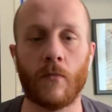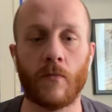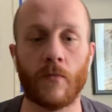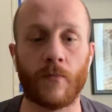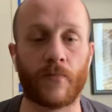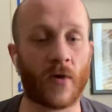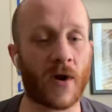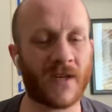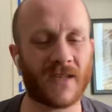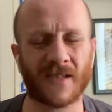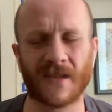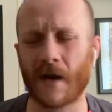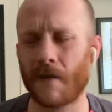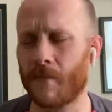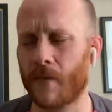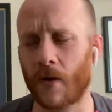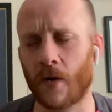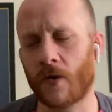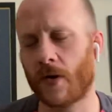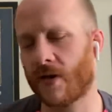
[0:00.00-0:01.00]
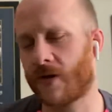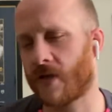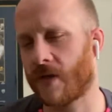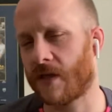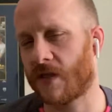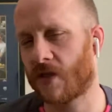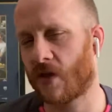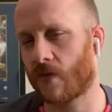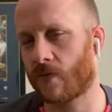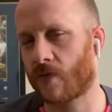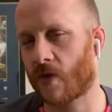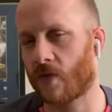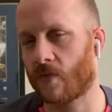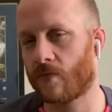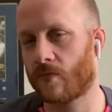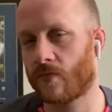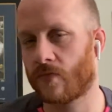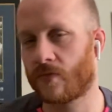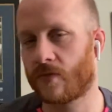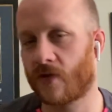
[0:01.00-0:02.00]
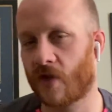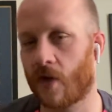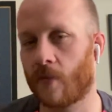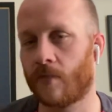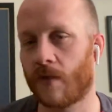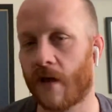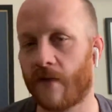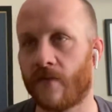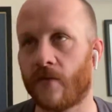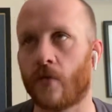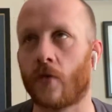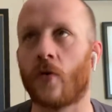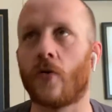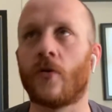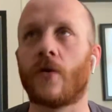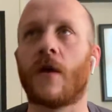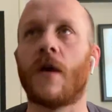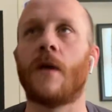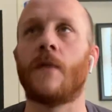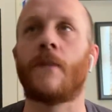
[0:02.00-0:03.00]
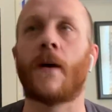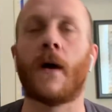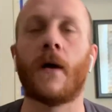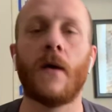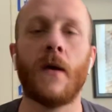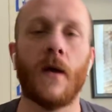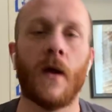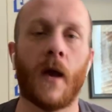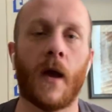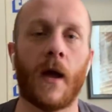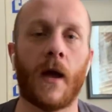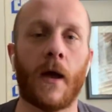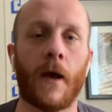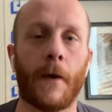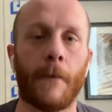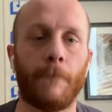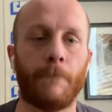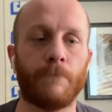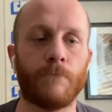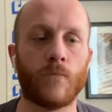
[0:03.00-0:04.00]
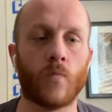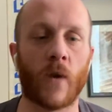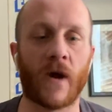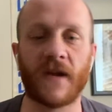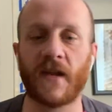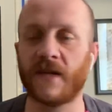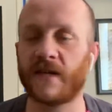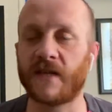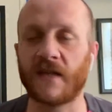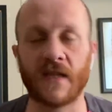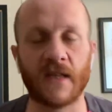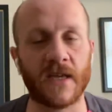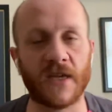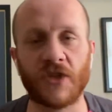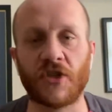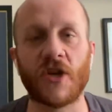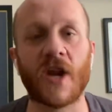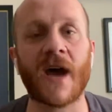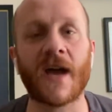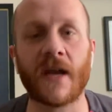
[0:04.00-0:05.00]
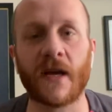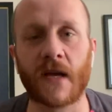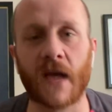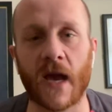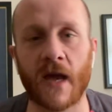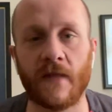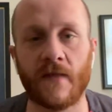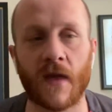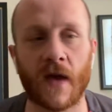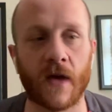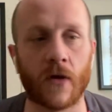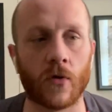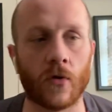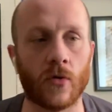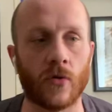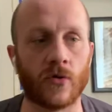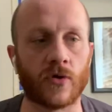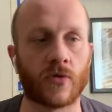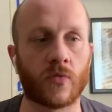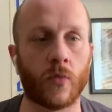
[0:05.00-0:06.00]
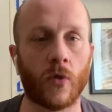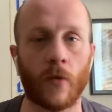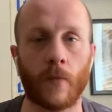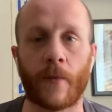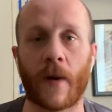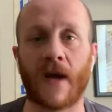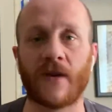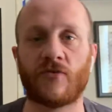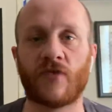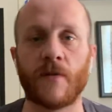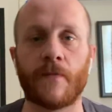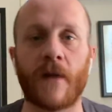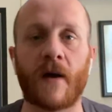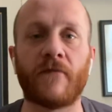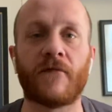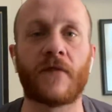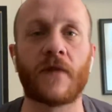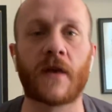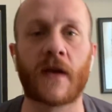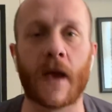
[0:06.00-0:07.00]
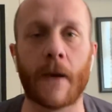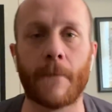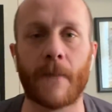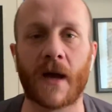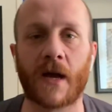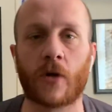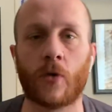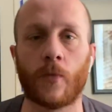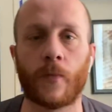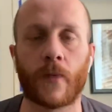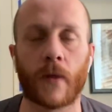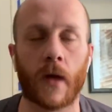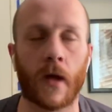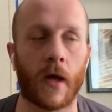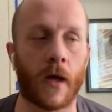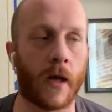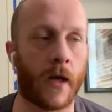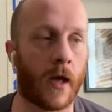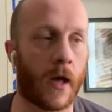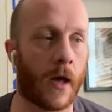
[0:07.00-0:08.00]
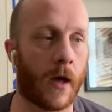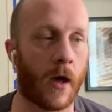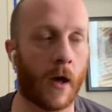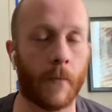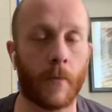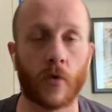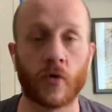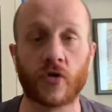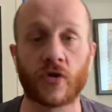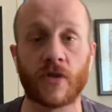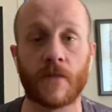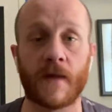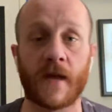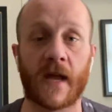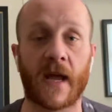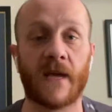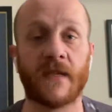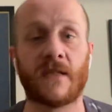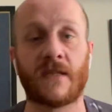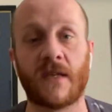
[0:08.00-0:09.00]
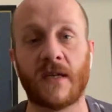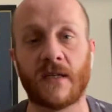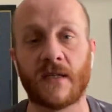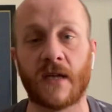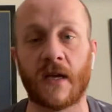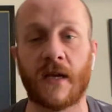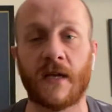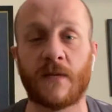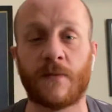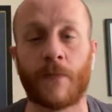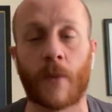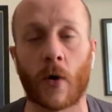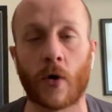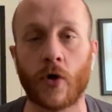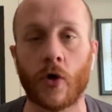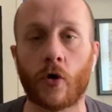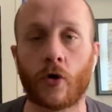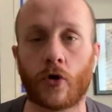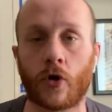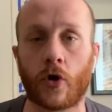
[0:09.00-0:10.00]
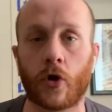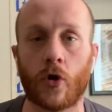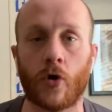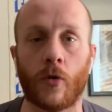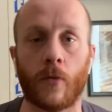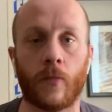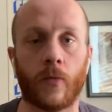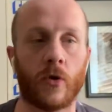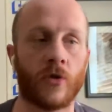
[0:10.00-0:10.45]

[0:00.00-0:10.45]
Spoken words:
Bryce Samba, honestly, top level goalkeeper. Where do you see Leeds United getting their goals? Will Patrick Bamford get back up amongst them against his boyhood club?